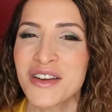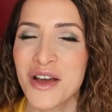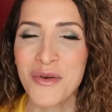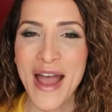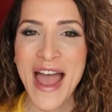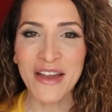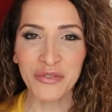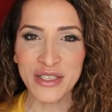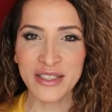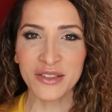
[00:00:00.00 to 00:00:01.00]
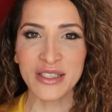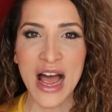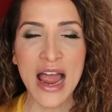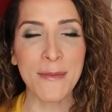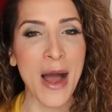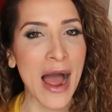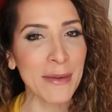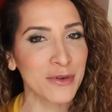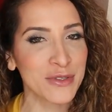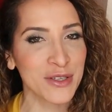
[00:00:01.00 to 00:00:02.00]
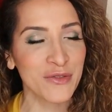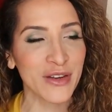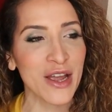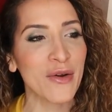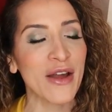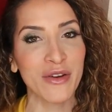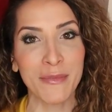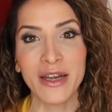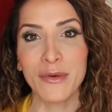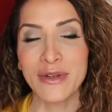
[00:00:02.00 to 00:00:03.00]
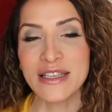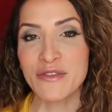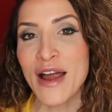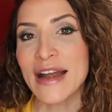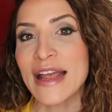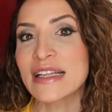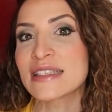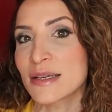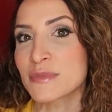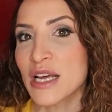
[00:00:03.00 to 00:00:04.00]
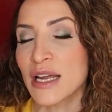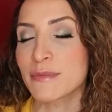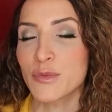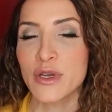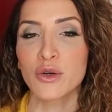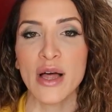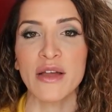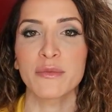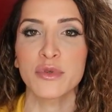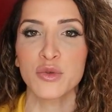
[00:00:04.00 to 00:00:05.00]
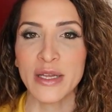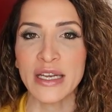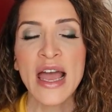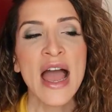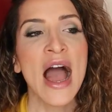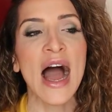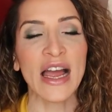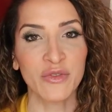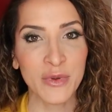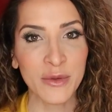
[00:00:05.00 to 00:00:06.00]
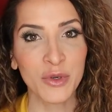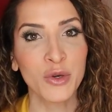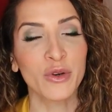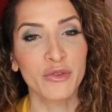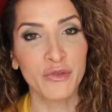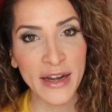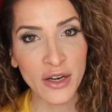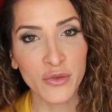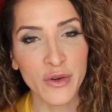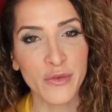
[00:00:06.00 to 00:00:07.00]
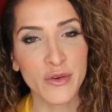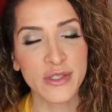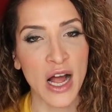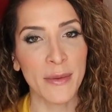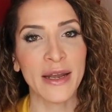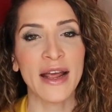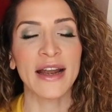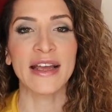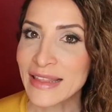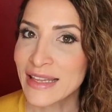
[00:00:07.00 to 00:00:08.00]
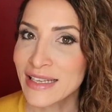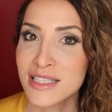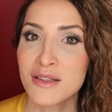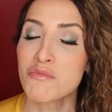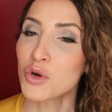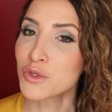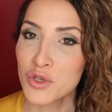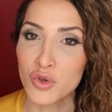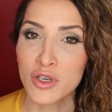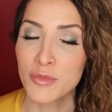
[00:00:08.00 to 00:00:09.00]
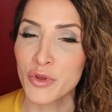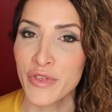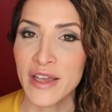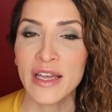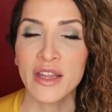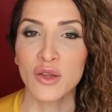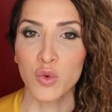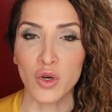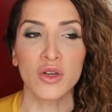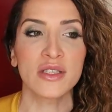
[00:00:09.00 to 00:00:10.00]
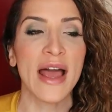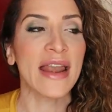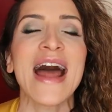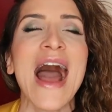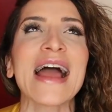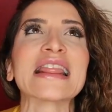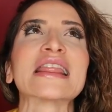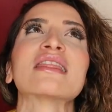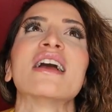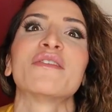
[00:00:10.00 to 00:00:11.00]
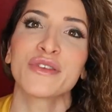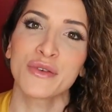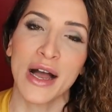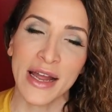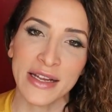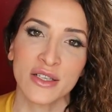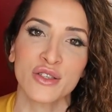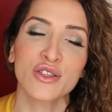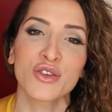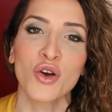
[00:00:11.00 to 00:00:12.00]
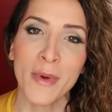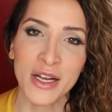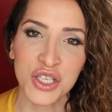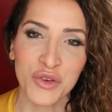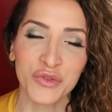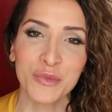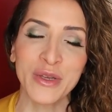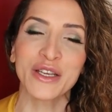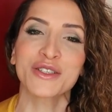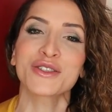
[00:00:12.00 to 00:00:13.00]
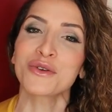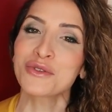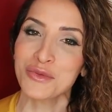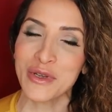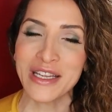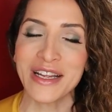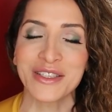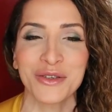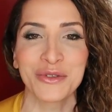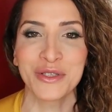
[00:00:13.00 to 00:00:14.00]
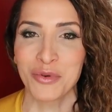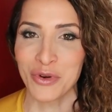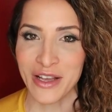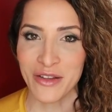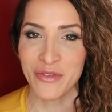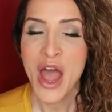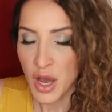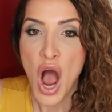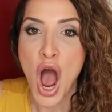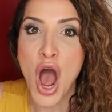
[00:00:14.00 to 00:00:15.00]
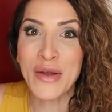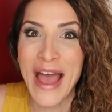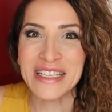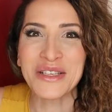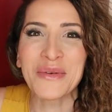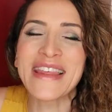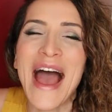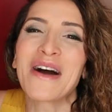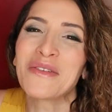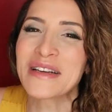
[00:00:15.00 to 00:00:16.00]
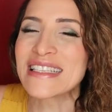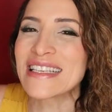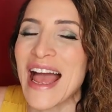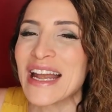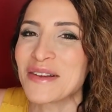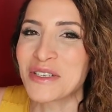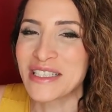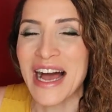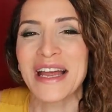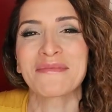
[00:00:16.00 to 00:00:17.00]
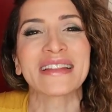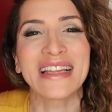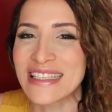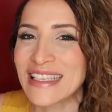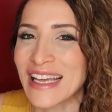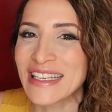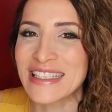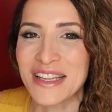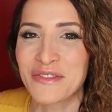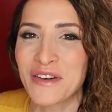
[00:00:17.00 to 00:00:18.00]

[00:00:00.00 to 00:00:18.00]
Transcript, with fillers: to know every single time I post a new video every Monday, Wednesday, Friday, and sometimes we go live in between. I have people who are fighting over first comment and I think it's the most adorable thing in the world, and I love you guys so much for being so sweet and so supportive. Okay, so without wasting any more time, let's get into the